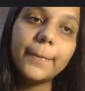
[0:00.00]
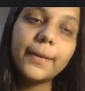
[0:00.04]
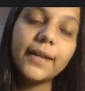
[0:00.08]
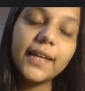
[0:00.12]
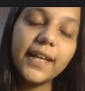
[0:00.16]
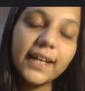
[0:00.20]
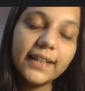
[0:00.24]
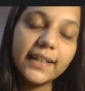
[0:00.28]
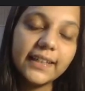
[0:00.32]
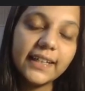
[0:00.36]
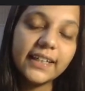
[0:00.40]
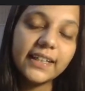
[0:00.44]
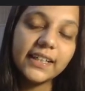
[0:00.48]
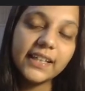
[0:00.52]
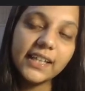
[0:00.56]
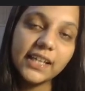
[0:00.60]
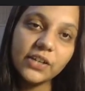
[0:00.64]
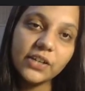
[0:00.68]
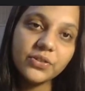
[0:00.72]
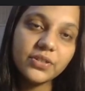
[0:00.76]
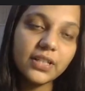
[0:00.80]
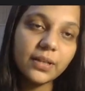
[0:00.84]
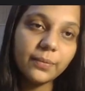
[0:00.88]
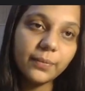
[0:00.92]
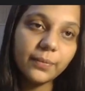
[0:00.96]
Yeah, that
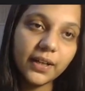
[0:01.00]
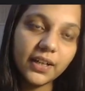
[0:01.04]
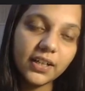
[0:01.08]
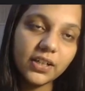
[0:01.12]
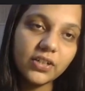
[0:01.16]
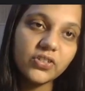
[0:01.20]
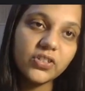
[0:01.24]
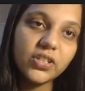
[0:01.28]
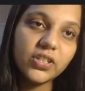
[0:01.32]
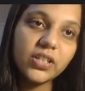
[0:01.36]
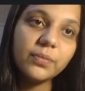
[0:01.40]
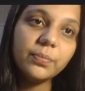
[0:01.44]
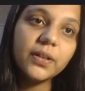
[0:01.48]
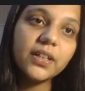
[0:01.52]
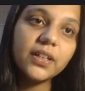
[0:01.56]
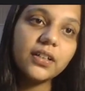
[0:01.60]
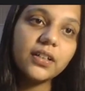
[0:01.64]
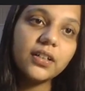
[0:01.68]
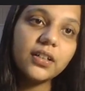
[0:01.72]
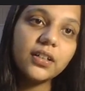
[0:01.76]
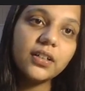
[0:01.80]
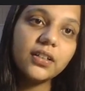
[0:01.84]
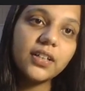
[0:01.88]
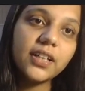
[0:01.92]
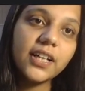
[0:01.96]
gives some energy, but
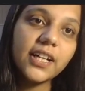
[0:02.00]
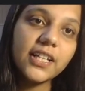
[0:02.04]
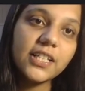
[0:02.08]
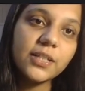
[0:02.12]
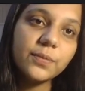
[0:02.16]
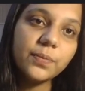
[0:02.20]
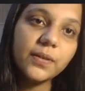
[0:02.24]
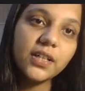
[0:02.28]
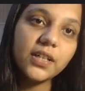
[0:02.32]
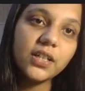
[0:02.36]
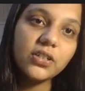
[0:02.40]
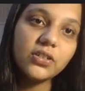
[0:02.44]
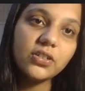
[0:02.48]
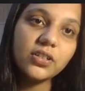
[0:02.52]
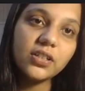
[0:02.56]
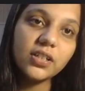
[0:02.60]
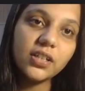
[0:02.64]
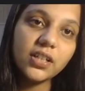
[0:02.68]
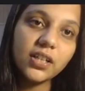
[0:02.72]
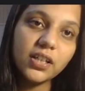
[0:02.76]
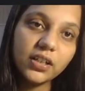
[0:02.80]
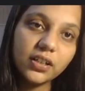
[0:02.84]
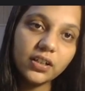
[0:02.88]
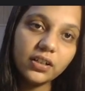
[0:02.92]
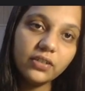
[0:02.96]
the respiration
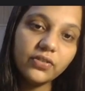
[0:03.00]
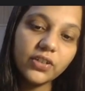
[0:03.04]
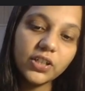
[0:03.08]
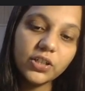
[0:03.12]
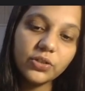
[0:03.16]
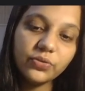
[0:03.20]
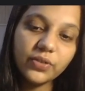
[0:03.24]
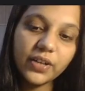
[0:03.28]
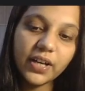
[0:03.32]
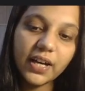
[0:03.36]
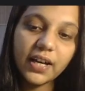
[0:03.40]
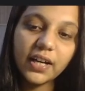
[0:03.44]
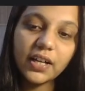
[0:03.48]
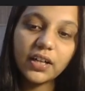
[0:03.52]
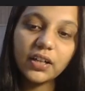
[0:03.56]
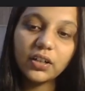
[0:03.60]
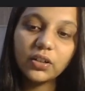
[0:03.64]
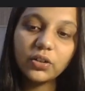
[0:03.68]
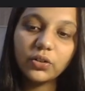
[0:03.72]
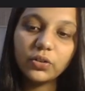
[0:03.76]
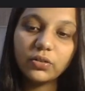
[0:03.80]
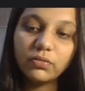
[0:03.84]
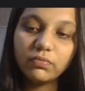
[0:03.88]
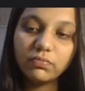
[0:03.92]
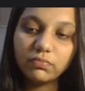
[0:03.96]
here which we are
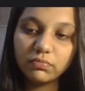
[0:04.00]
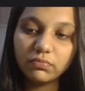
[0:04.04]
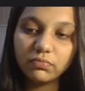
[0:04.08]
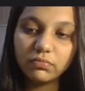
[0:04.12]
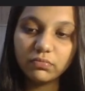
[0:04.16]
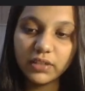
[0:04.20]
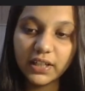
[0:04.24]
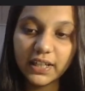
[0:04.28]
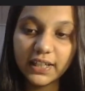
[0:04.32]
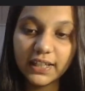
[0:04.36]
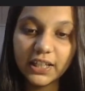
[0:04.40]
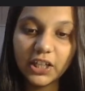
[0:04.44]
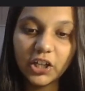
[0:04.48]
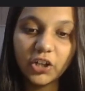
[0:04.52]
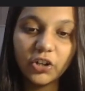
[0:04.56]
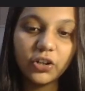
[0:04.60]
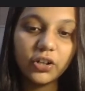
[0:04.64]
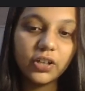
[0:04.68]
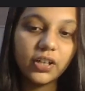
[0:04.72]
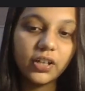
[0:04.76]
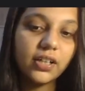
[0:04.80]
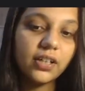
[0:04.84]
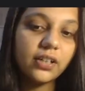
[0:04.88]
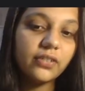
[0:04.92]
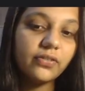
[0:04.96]
telling, or
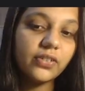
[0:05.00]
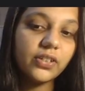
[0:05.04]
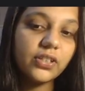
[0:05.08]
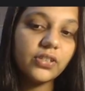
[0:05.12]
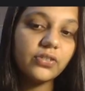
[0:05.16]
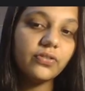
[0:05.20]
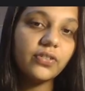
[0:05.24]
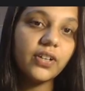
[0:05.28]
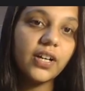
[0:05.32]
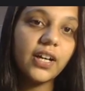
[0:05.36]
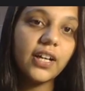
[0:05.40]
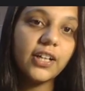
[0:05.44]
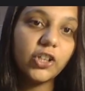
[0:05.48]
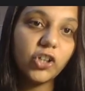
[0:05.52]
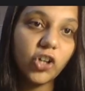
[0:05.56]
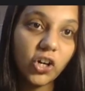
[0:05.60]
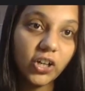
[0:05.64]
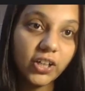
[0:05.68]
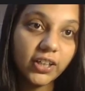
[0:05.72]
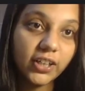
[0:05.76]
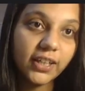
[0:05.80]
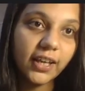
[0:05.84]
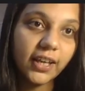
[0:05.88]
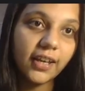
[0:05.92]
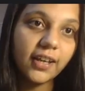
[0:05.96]
here which we are
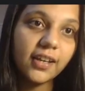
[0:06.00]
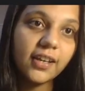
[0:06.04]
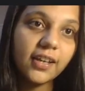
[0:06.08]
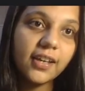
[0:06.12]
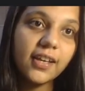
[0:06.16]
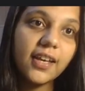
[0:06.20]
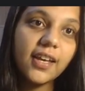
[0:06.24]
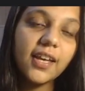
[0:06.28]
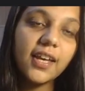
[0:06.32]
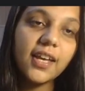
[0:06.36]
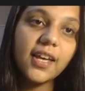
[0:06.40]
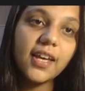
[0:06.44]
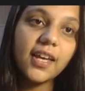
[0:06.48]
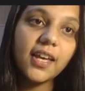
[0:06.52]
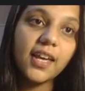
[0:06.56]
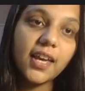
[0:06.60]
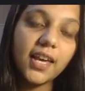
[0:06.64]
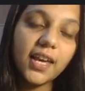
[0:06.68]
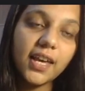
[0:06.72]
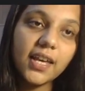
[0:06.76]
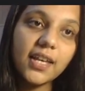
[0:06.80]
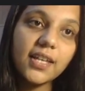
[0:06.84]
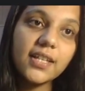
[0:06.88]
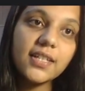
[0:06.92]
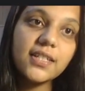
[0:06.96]
talking,
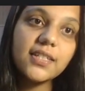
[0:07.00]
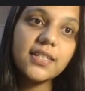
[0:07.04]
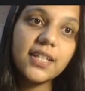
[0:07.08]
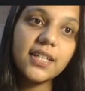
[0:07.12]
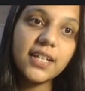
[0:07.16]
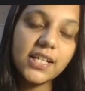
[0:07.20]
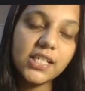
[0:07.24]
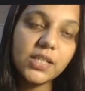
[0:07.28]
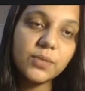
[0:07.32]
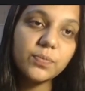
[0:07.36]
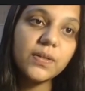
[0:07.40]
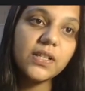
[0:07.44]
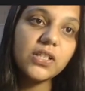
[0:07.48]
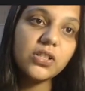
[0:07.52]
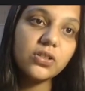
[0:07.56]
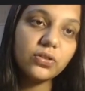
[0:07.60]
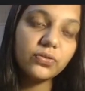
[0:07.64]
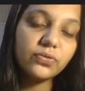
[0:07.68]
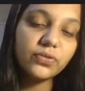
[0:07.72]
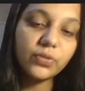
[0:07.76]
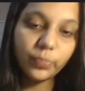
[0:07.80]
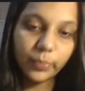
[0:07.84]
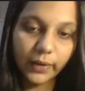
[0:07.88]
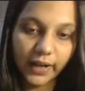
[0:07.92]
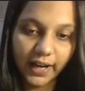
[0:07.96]
is the respiration
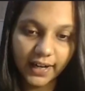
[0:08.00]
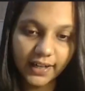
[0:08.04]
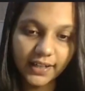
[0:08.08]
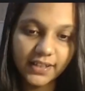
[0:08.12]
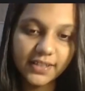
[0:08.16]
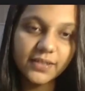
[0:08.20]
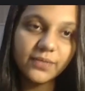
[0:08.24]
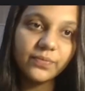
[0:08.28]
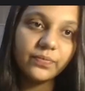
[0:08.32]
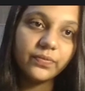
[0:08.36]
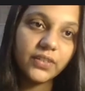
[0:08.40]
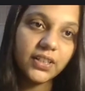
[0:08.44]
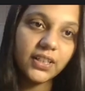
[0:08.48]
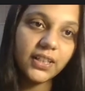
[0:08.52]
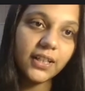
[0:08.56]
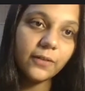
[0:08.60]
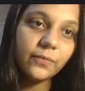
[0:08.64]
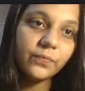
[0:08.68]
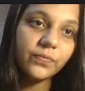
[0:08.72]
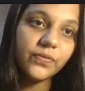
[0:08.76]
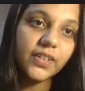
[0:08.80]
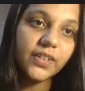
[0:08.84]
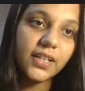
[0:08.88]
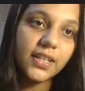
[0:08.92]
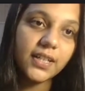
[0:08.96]
of the plants. Okay.
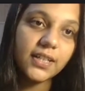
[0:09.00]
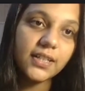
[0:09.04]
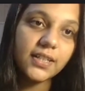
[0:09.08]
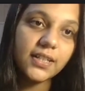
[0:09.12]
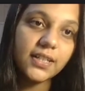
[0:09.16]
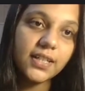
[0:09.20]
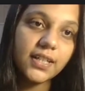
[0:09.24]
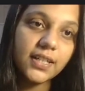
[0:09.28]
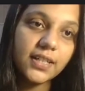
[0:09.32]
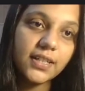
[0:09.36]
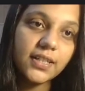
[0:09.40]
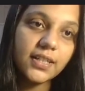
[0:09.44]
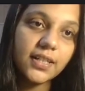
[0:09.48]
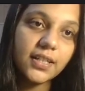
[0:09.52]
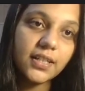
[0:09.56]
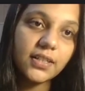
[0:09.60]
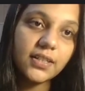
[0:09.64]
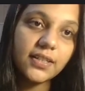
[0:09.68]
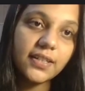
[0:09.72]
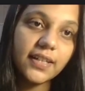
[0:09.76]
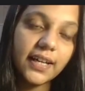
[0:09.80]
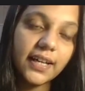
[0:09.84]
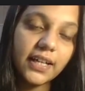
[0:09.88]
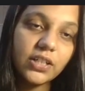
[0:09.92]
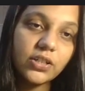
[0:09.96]

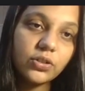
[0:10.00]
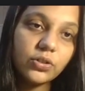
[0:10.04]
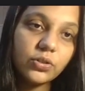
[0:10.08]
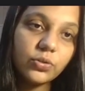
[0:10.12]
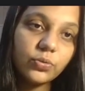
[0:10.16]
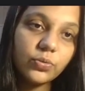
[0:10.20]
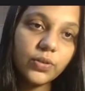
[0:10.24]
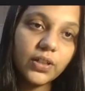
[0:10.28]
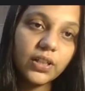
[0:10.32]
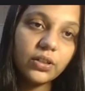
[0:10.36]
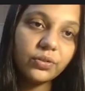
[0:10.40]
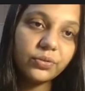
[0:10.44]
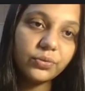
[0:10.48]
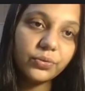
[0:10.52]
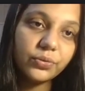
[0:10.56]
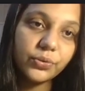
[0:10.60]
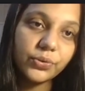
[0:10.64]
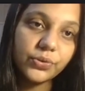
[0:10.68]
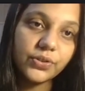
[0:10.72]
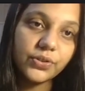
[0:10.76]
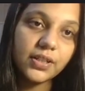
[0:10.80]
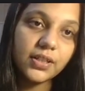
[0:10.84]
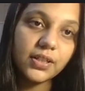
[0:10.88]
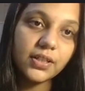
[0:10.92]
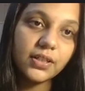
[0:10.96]

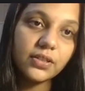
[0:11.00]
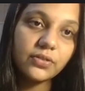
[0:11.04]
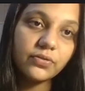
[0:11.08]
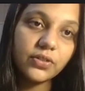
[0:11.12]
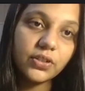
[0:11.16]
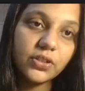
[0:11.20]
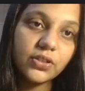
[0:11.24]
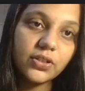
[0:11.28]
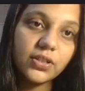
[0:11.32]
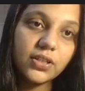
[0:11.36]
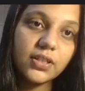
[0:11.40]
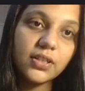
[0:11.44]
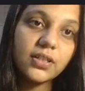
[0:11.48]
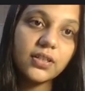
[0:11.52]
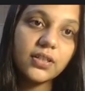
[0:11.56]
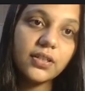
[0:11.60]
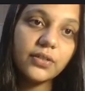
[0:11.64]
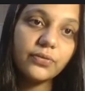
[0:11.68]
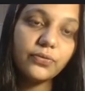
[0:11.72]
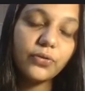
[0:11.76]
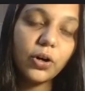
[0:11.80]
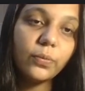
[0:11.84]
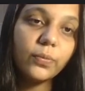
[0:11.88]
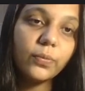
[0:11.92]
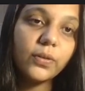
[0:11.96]
C6H12O6, which is the
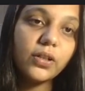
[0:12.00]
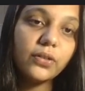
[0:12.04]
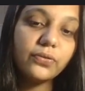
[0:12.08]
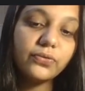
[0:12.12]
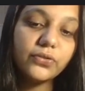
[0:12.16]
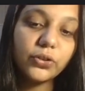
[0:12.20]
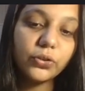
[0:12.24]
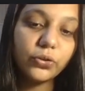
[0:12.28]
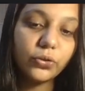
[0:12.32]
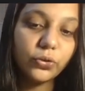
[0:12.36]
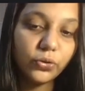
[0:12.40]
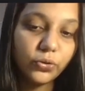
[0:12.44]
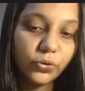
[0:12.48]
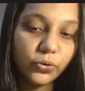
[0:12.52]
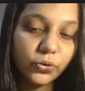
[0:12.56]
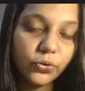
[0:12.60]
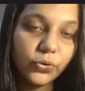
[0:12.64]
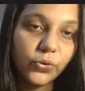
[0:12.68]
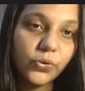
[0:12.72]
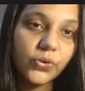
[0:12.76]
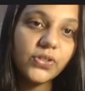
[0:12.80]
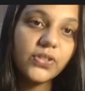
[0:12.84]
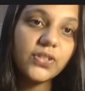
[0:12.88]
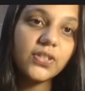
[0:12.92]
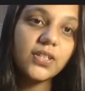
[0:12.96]
formula of the
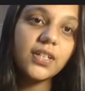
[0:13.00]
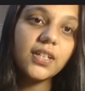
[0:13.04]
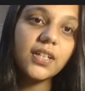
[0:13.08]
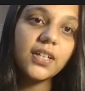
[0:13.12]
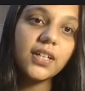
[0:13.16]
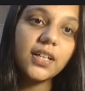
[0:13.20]
glucose.